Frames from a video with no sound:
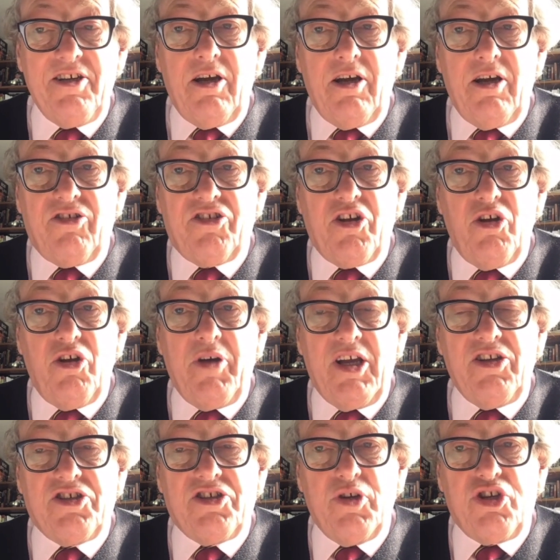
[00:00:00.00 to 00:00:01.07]
It still
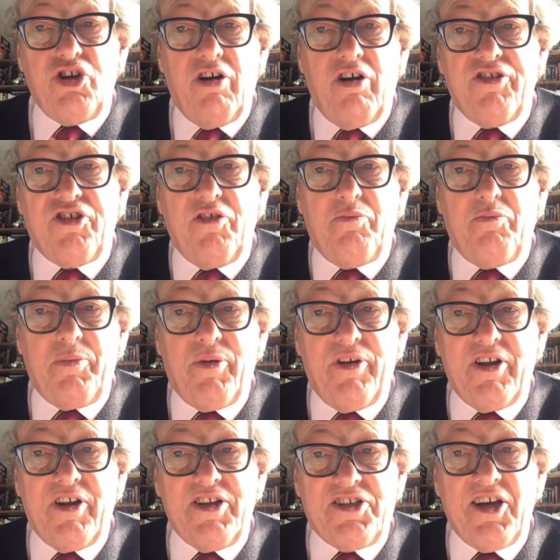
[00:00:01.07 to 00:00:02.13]
means the majority of people
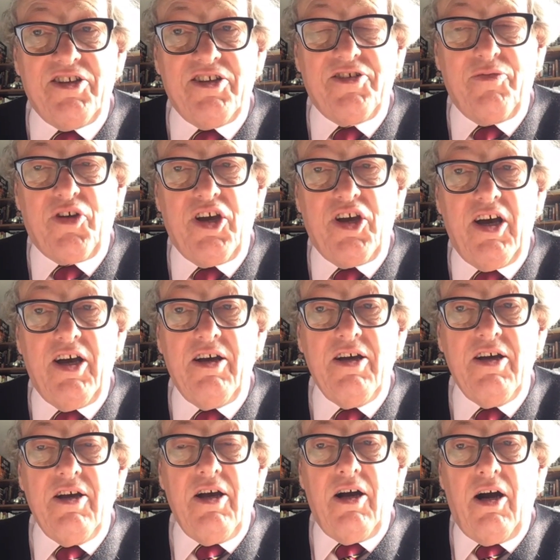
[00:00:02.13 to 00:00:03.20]
on intensive care
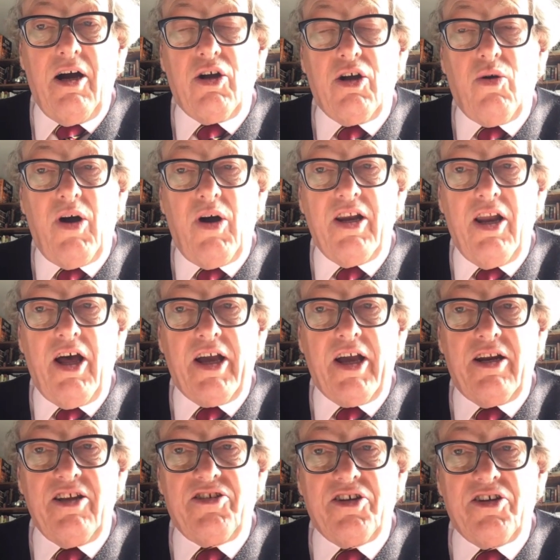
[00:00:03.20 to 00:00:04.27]
are quite
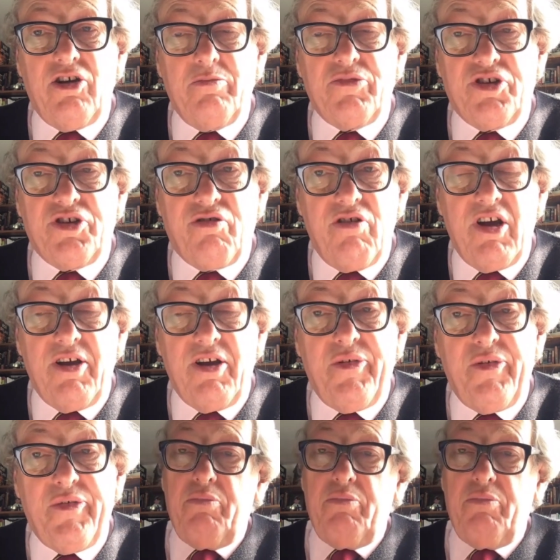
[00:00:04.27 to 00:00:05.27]
likely to come to grief.